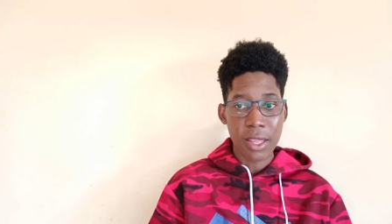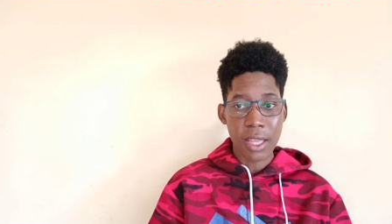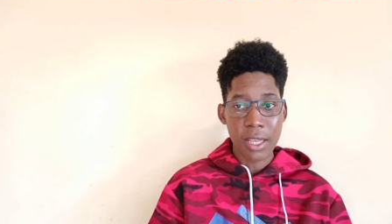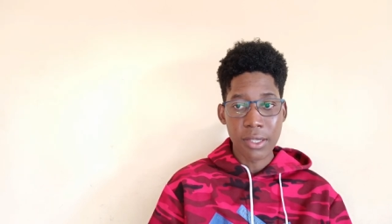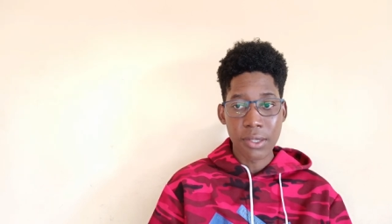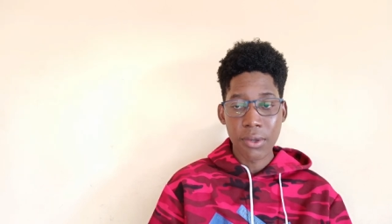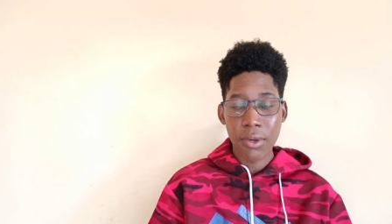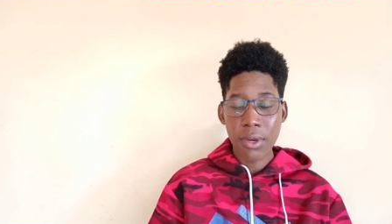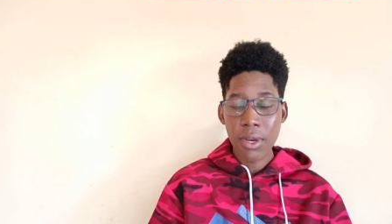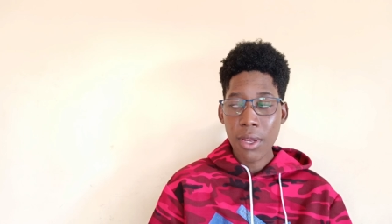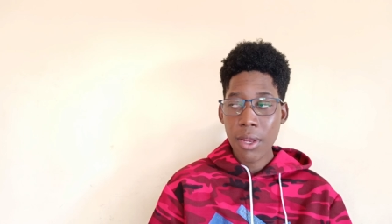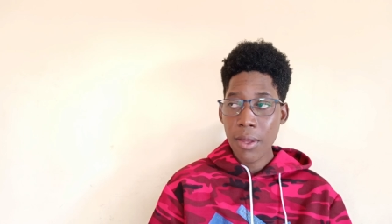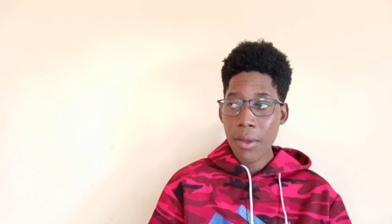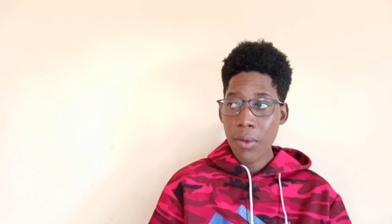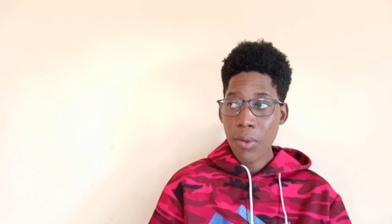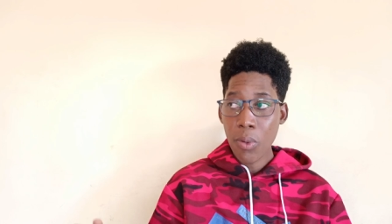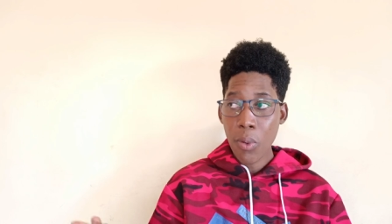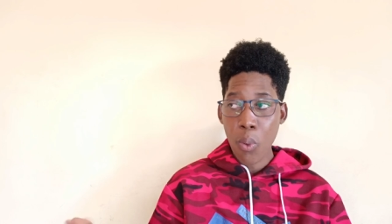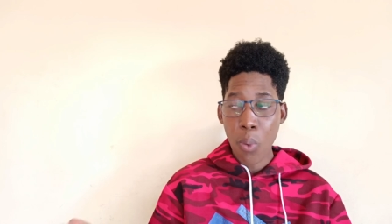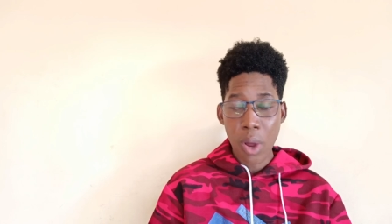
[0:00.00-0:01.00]
that's
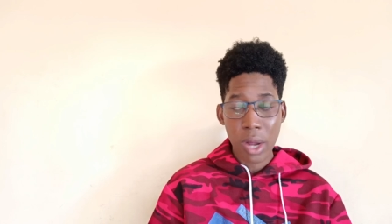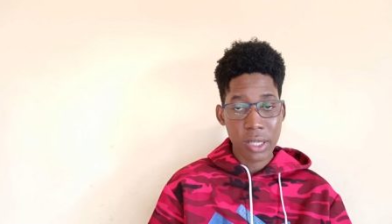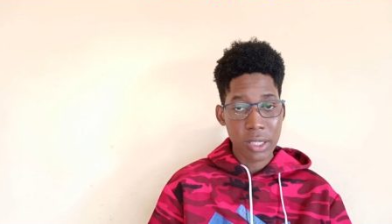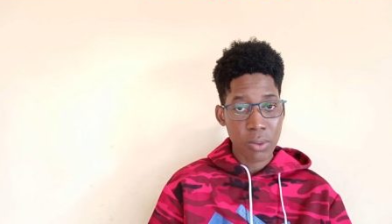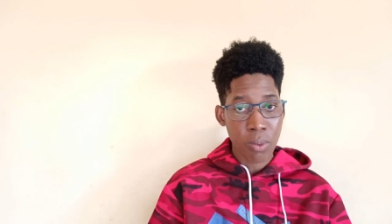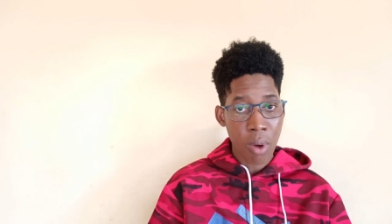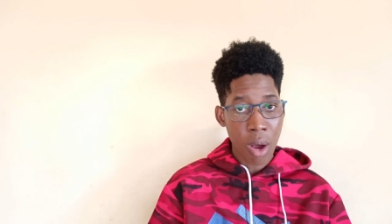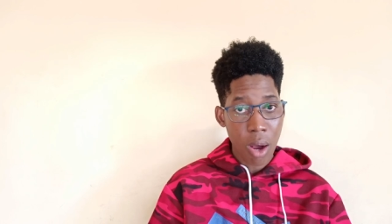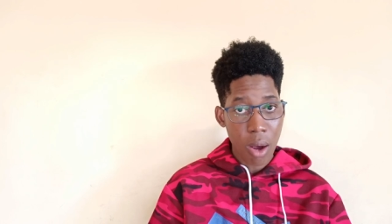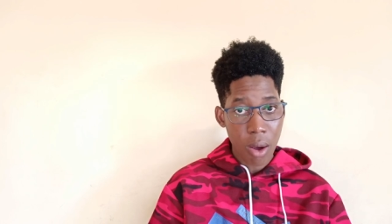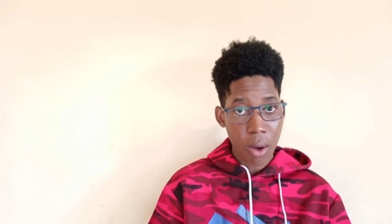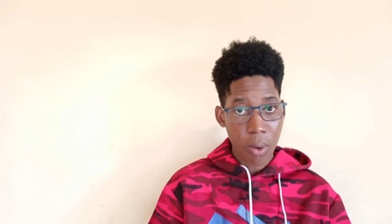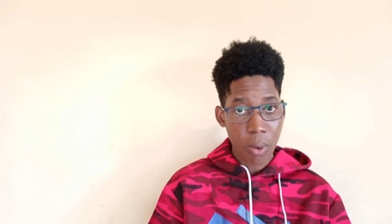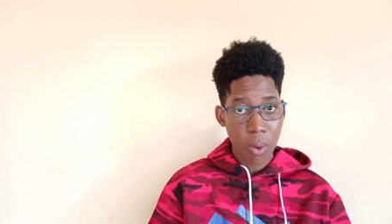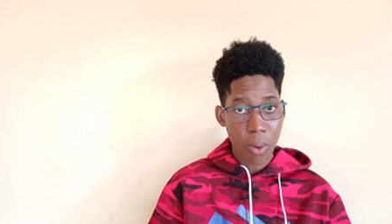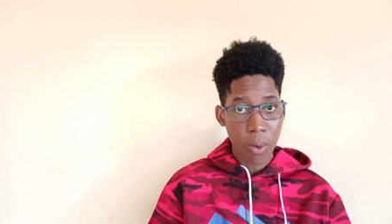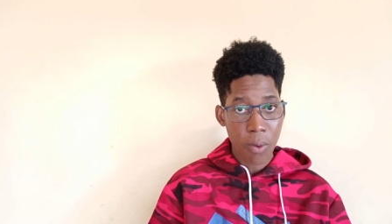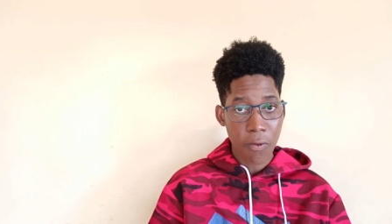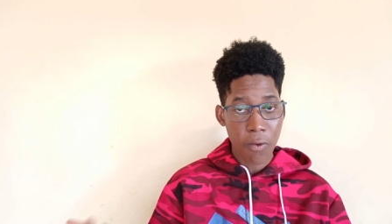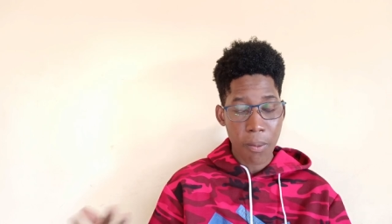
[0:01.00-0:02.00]
really worked
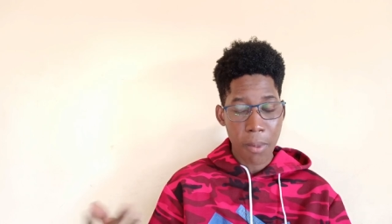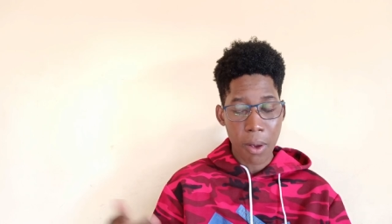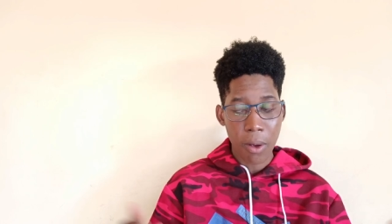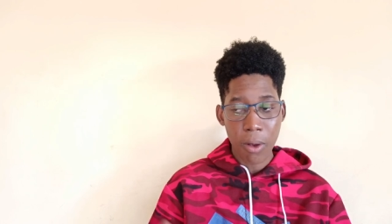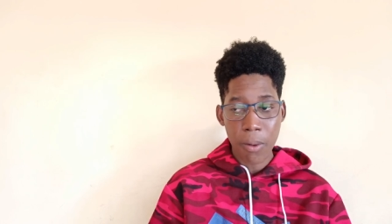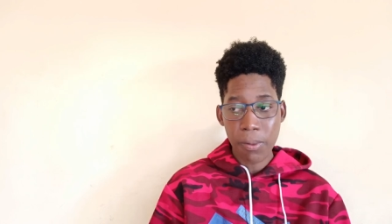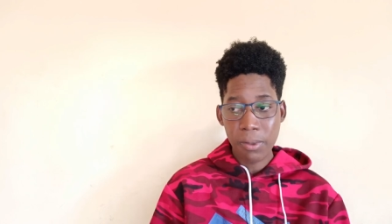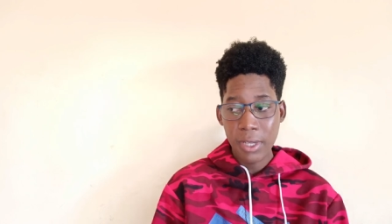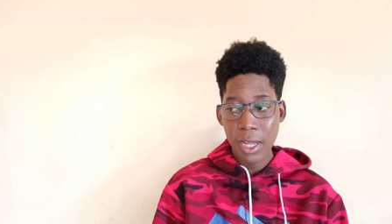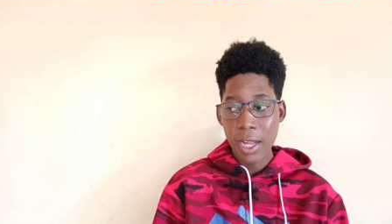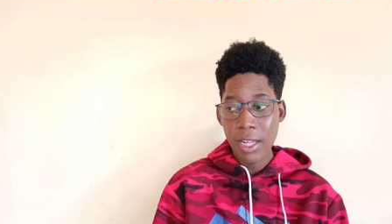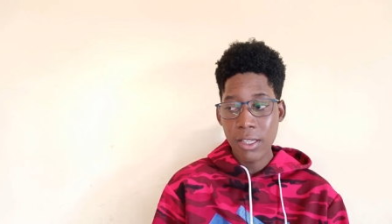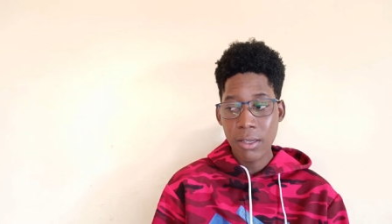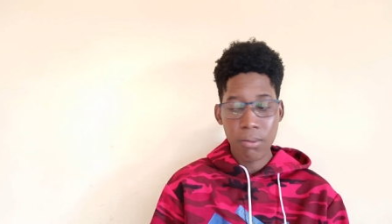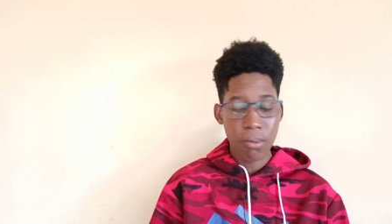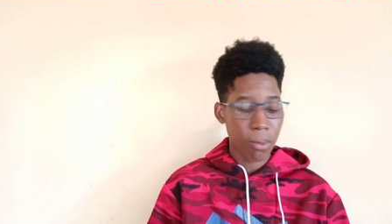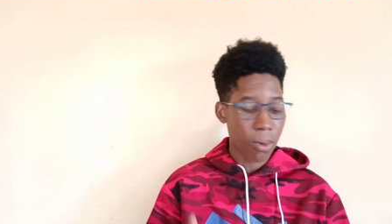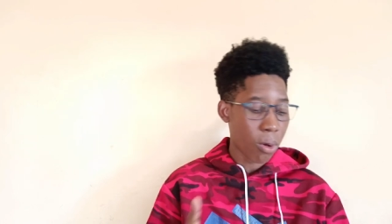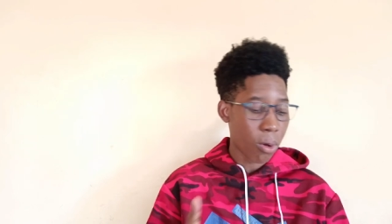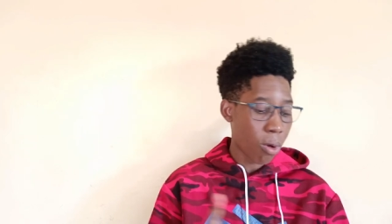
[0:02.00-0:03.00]
well for my
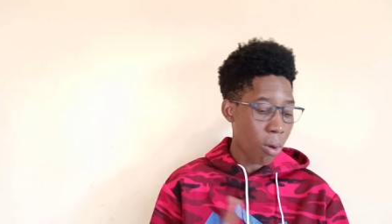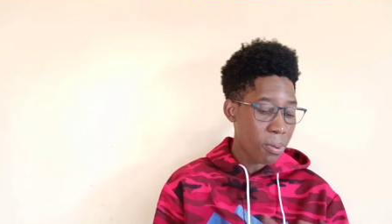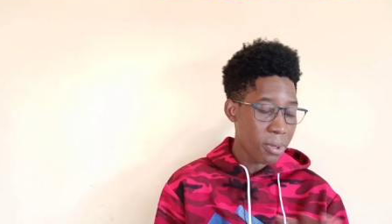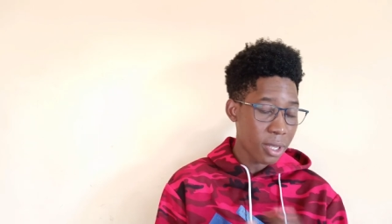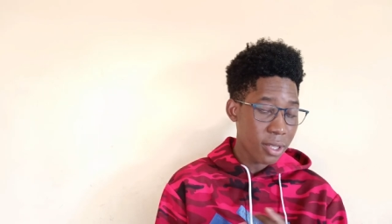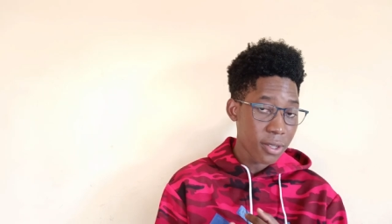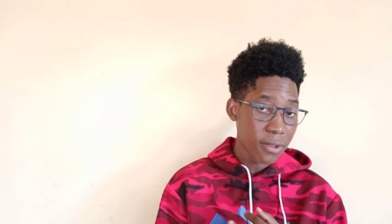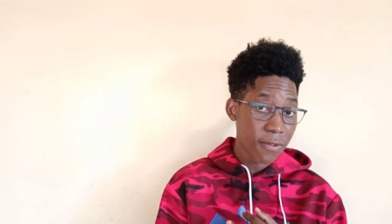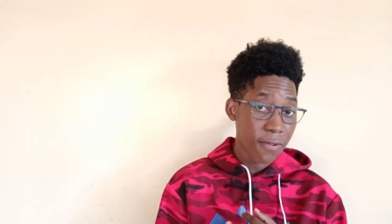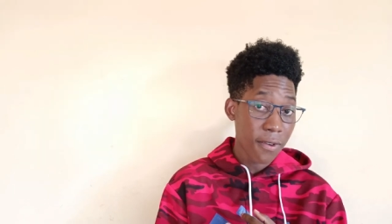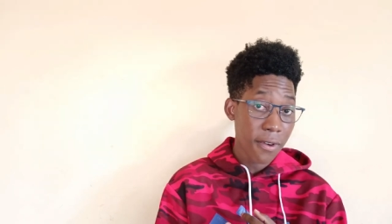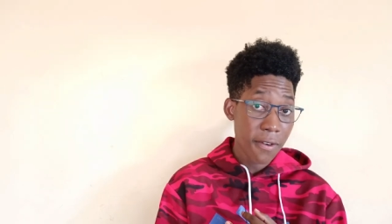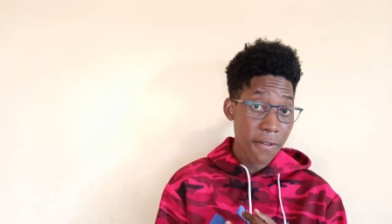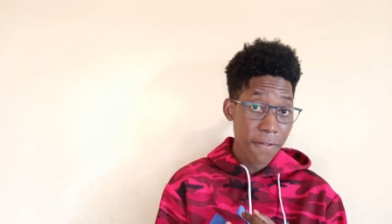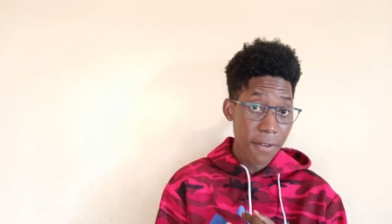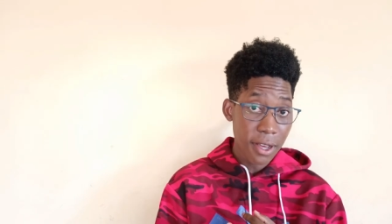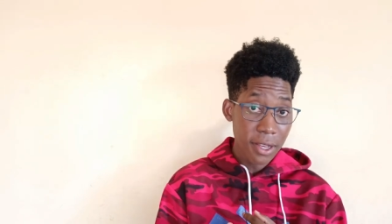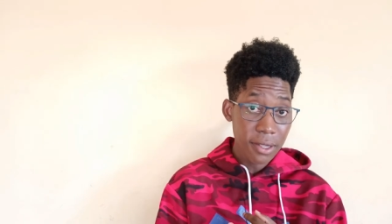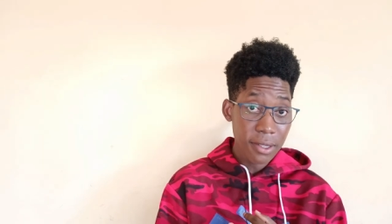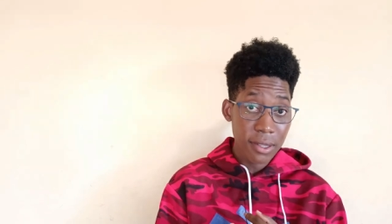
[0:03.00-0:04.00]
website. My website is very
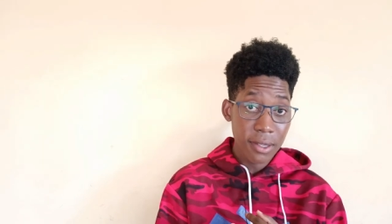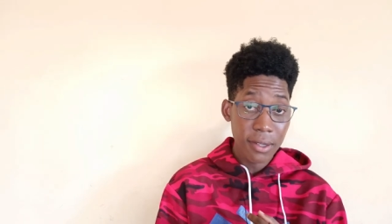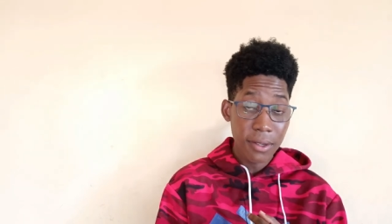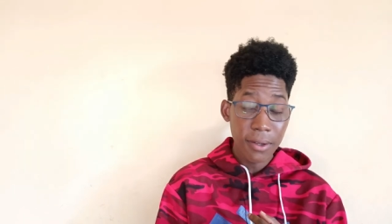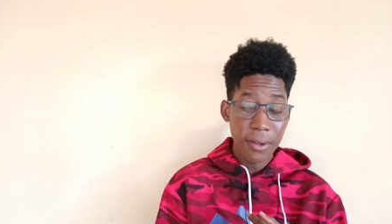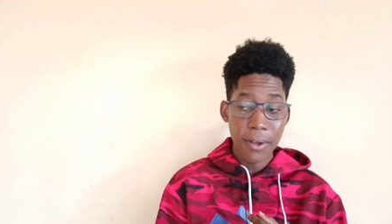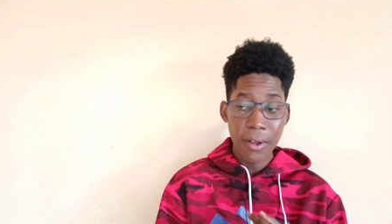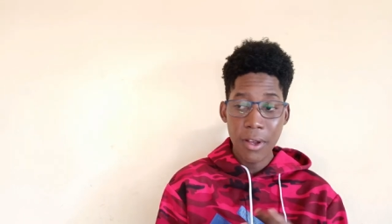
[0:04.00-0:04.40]
fast.